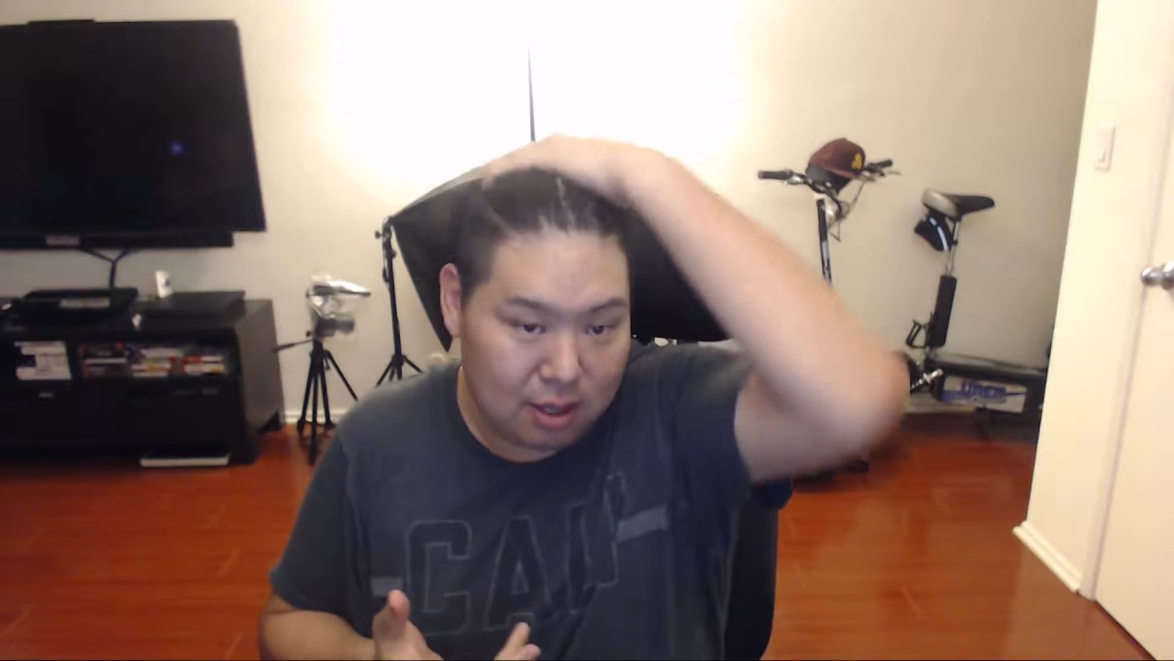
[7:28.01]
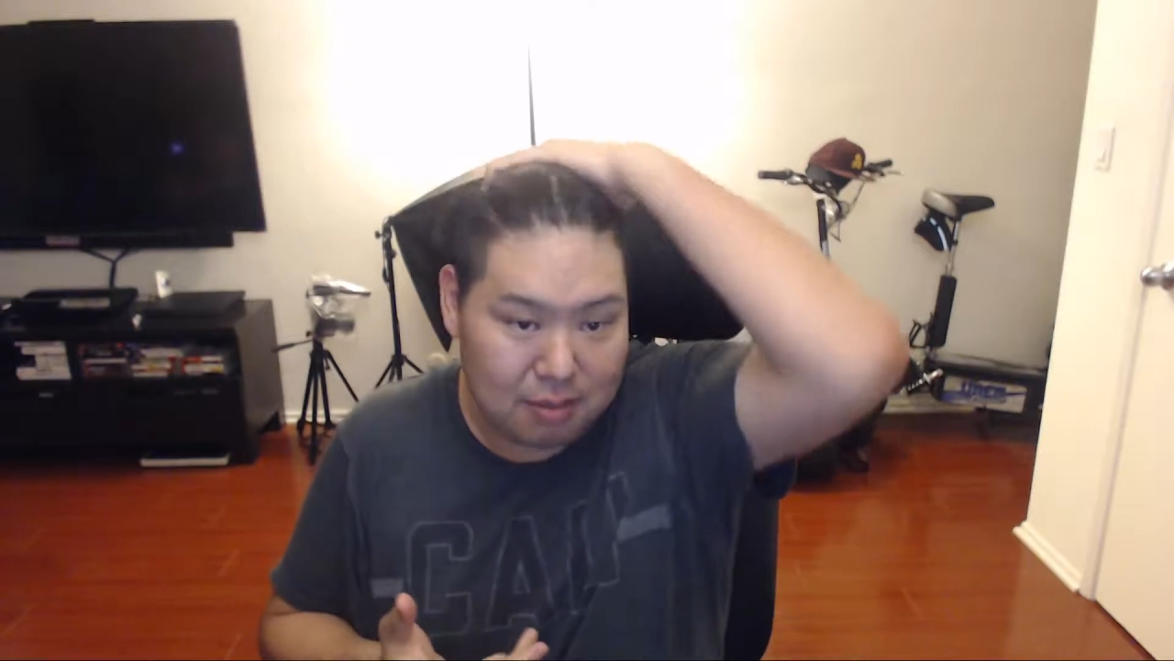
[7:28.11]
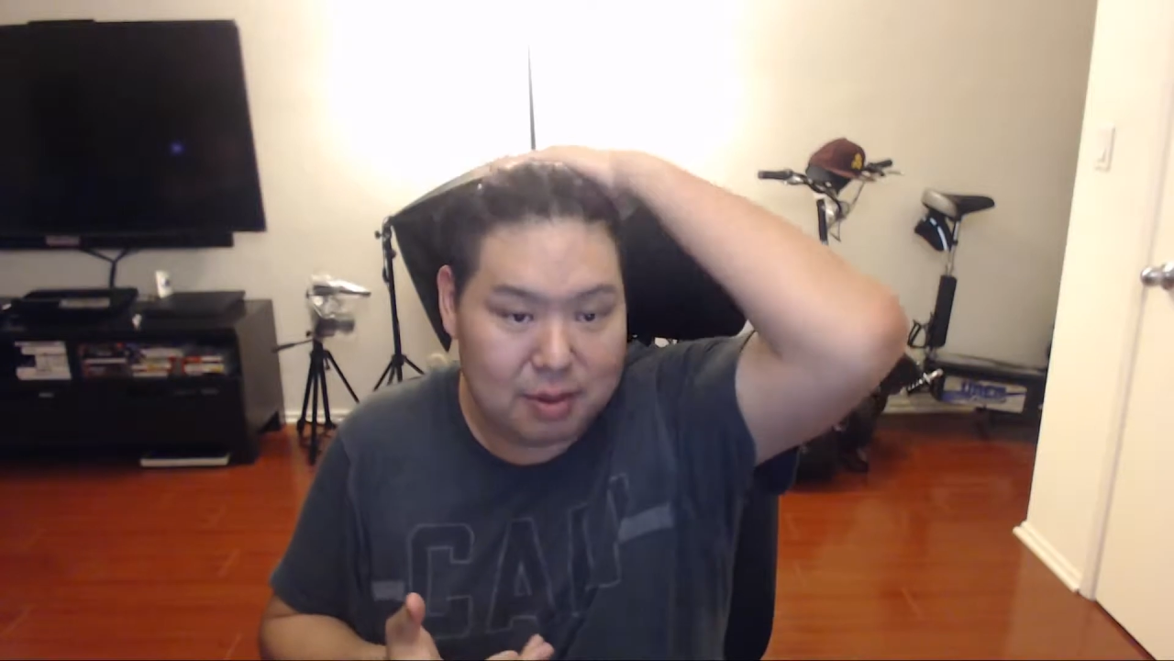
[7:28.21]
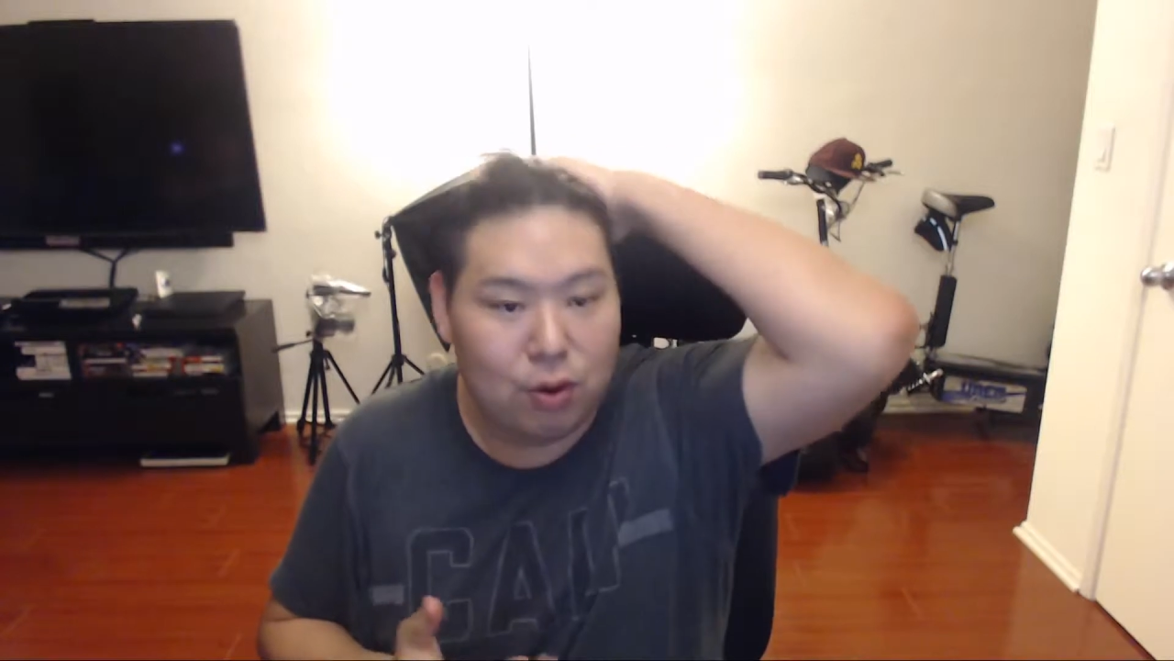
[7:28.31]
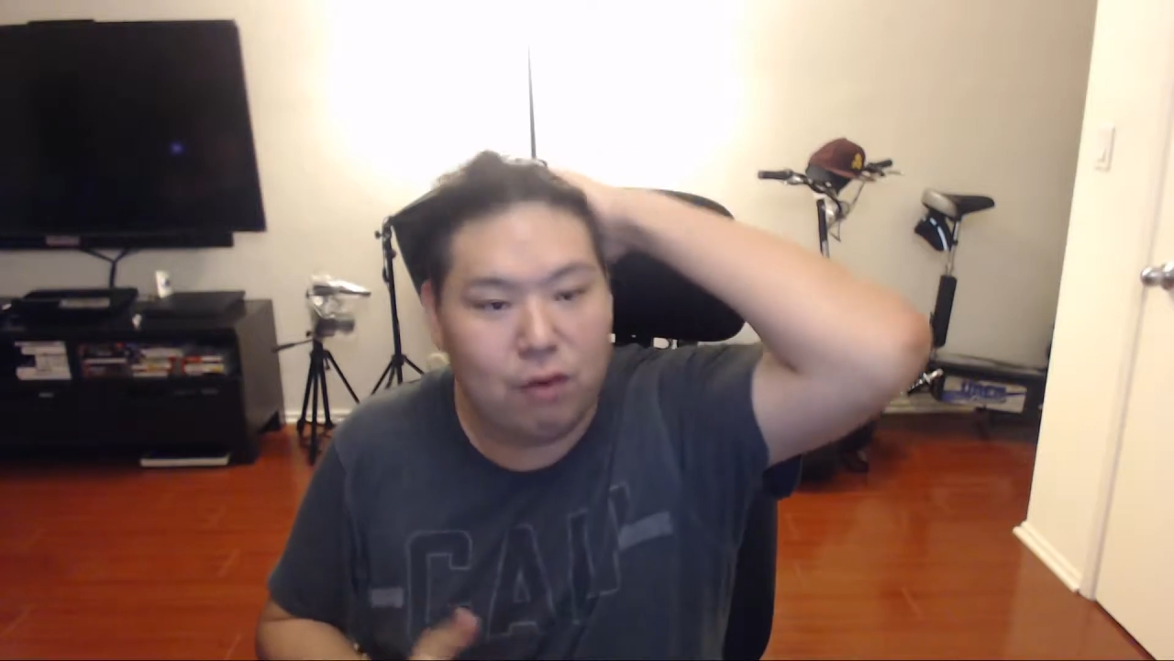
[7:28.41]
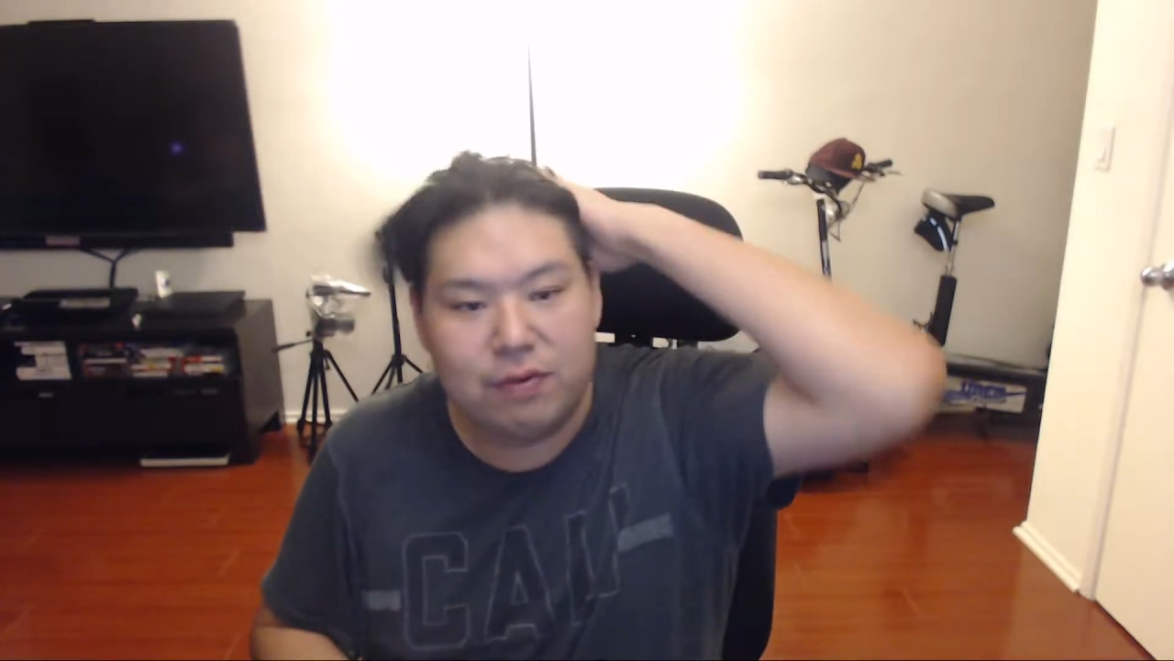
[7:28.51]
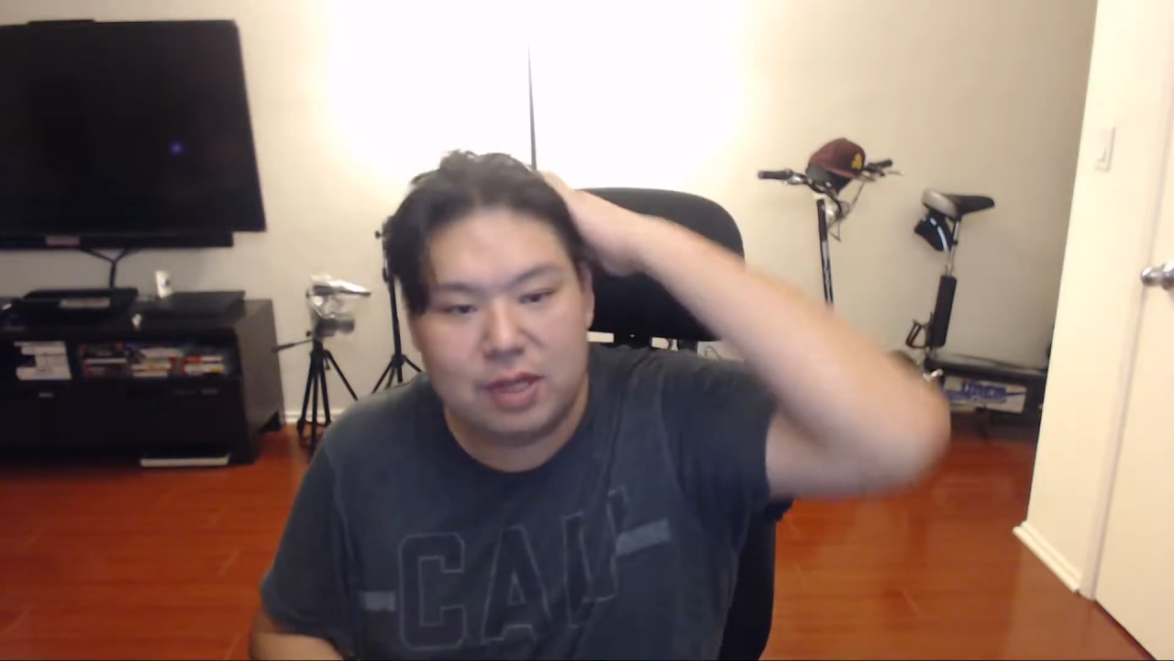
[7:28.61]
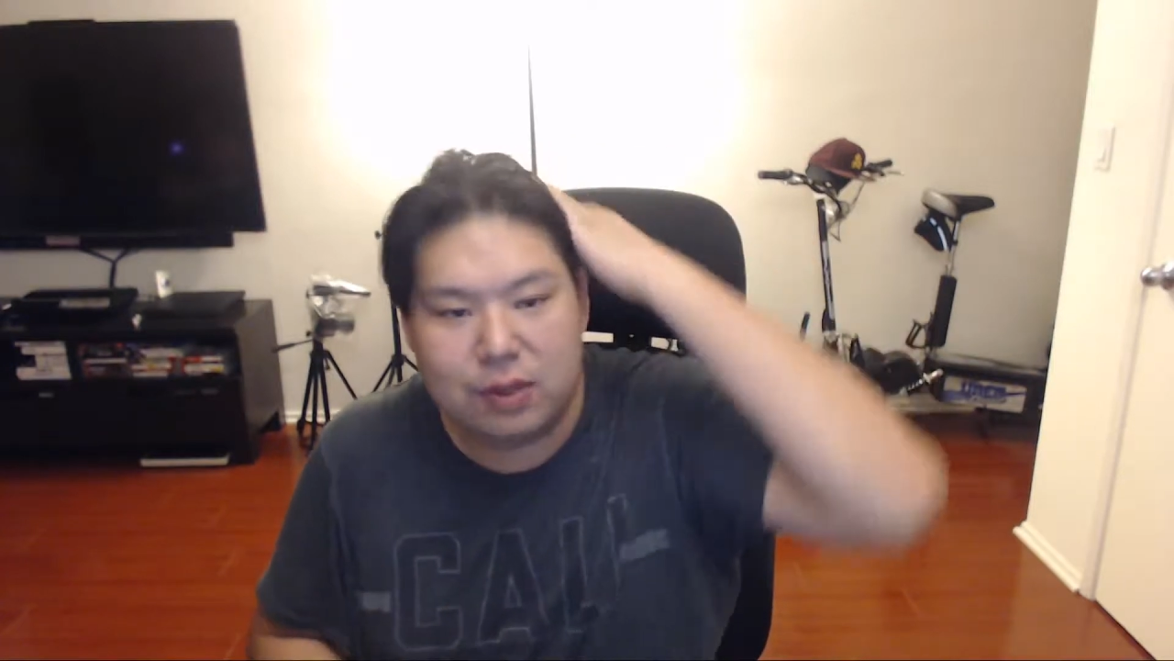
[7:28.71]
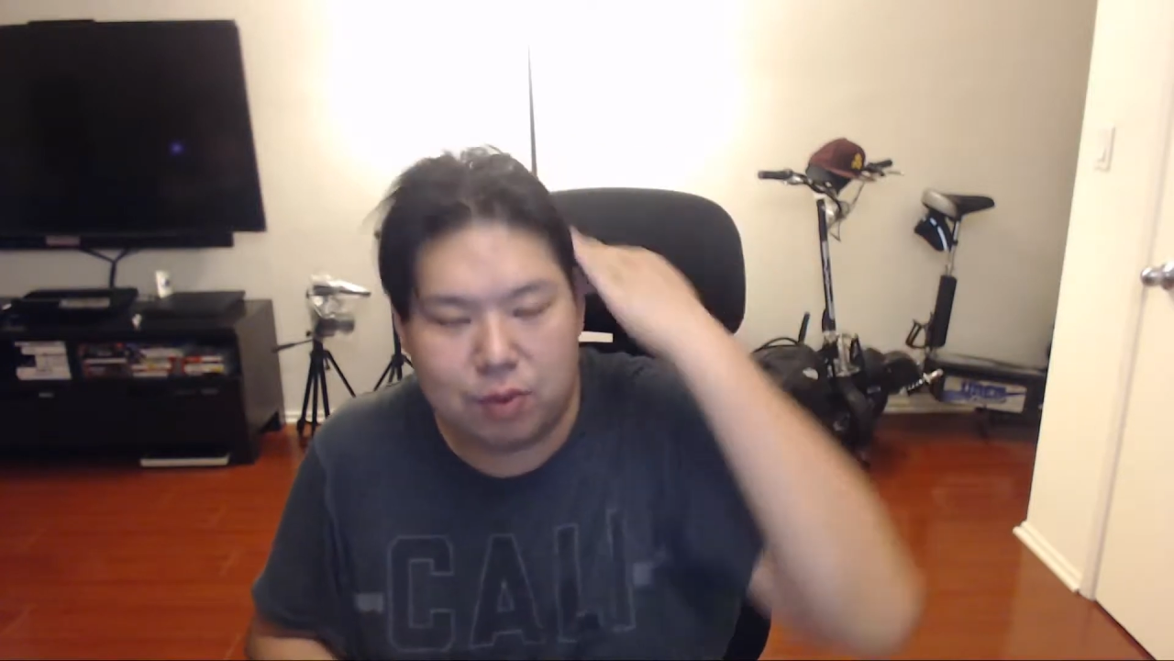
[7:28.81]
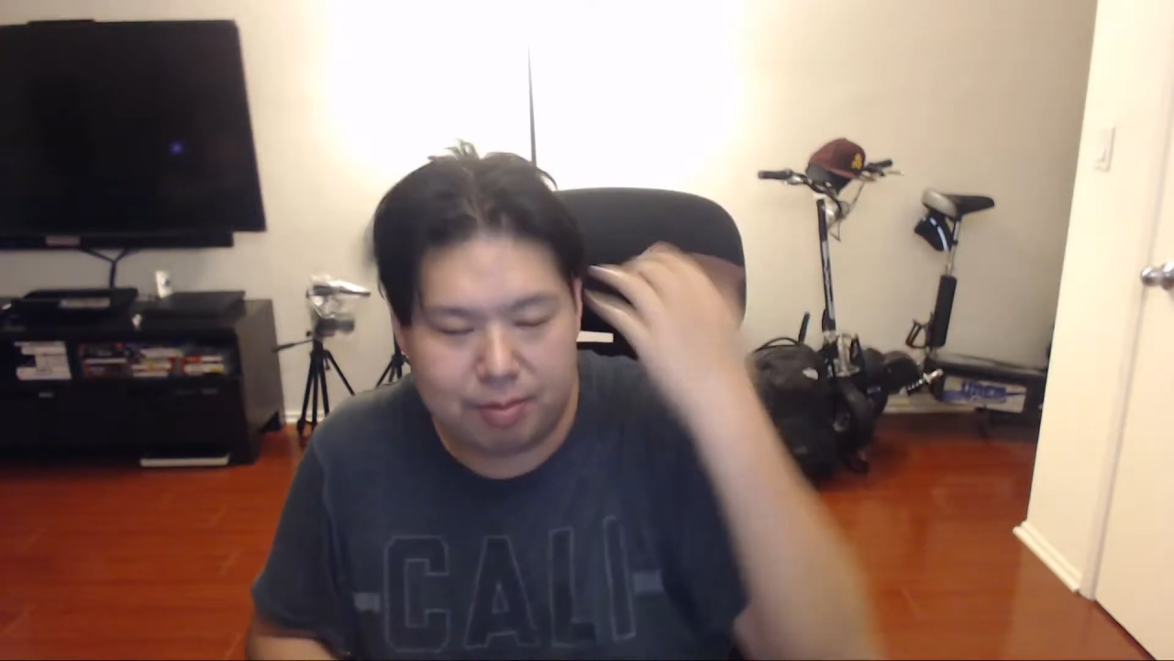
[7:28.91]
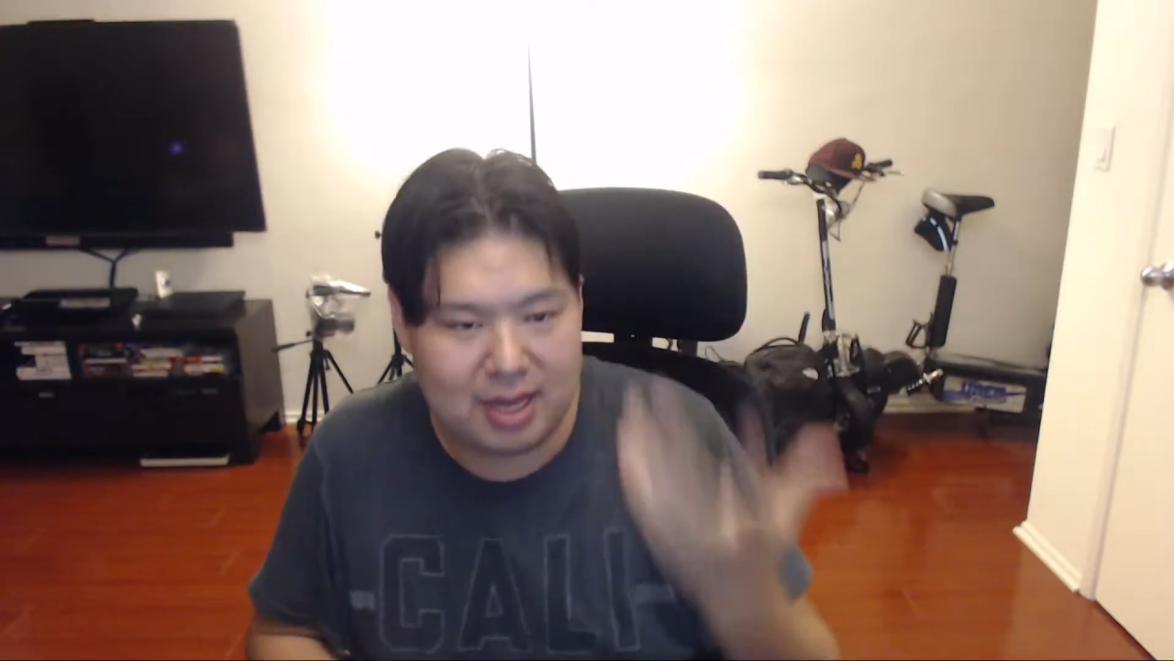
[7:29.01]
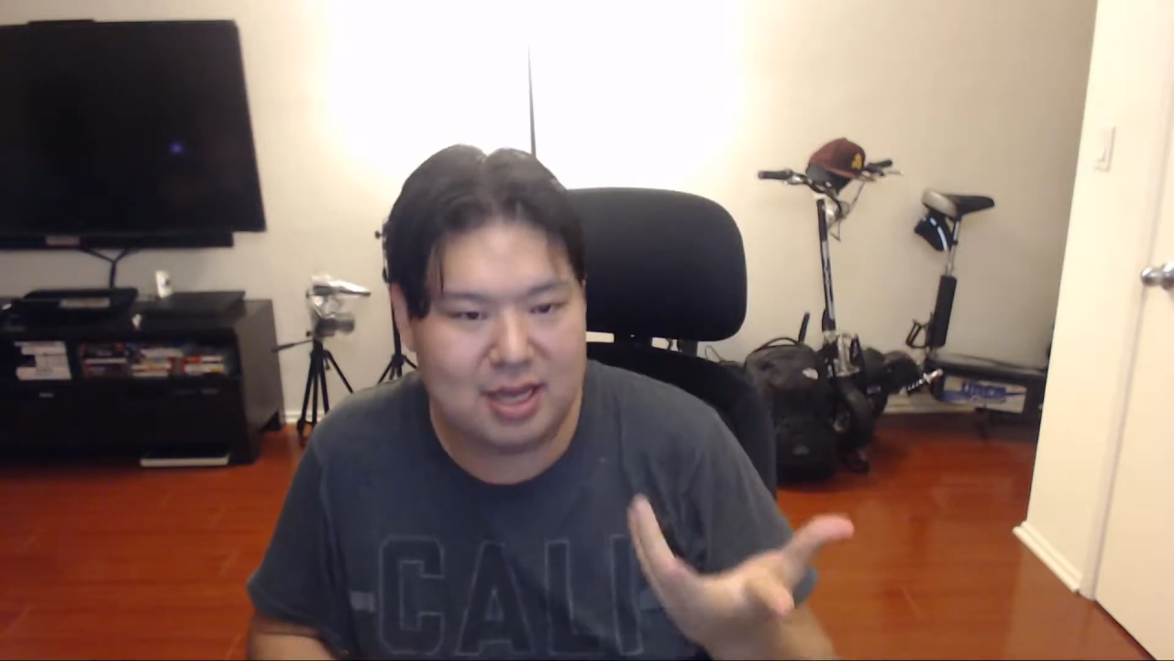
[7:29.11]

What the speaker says: But hopefully we'll make